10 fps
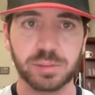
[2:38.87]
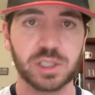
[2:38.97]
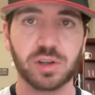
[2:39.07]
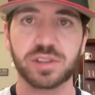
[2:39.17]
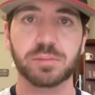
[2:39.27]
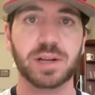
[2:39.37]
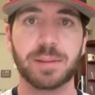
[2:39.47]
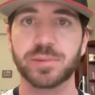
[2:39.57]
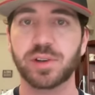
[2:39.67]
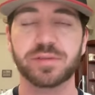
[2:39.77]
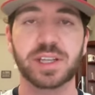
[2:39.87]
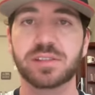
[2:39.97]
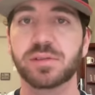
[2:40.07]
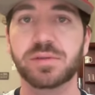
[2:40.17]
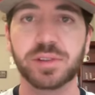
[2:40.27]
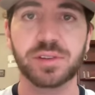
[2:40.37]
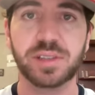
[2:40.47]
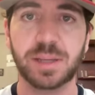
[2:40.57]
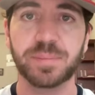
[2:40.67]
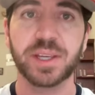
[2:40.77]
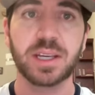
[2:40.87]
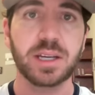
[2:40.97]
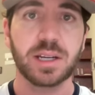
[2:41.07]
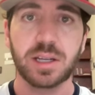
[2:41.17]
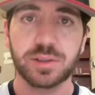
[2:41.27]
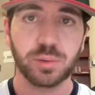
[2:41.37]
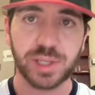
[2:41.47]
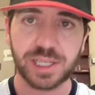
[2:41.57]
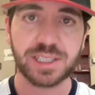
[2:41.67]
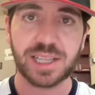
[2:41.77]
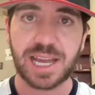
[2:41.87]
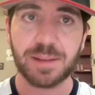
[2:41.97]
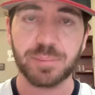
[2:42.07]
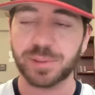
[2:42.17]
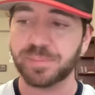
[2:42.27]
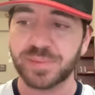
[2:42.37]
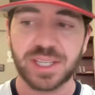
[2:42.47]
be causing problems offensively for the team. So we'll get into that, but